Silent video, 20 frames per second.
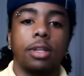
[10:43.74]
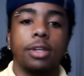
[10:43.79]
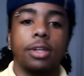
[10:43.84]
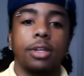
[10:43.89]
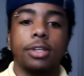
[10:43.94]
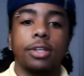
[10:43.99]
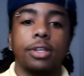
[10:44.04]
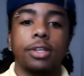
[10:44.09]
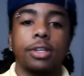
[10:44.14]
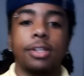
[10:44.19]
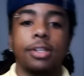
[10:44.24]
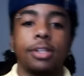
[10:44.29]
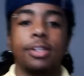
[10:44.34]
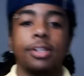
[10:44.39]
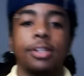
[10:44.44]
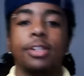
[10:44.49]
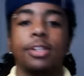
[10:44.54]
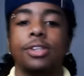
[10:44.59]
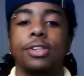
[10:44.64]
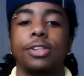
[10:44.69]
It's
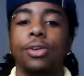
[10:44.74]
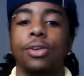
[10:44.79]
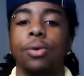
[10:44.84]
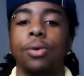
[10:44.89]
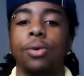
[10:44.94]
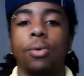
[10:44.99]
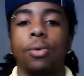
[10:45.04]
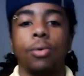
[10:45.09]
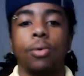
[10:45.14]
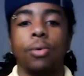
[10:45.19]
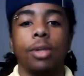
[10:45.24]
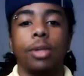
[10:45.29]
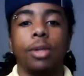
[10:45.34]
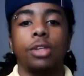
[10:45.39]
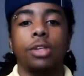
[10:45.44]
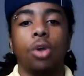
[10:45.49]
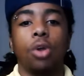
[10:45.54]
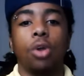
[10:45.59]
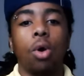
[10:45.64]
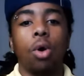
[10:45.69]
just so,
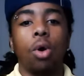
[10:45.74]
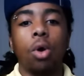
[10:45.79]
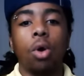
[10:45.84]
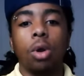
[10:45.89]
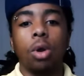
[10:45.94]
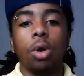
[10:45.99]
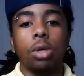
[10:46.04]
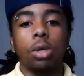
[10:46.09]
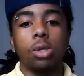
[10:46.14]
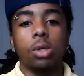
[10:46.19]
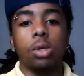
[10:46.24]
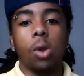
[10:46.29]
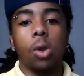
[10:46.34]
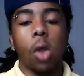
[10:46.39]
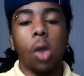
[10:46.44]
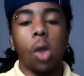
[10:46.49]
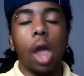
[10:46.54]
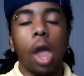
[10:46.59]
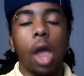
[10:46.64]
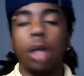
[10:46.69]
it's hard,
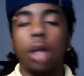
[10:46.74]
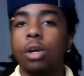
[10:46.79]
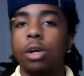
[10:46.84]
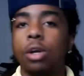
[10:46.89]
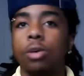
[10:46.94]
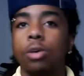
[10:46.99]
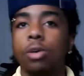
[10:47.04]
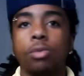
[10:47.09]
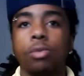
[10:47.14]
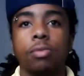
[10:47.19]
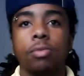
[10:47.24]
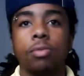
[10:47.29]
I know.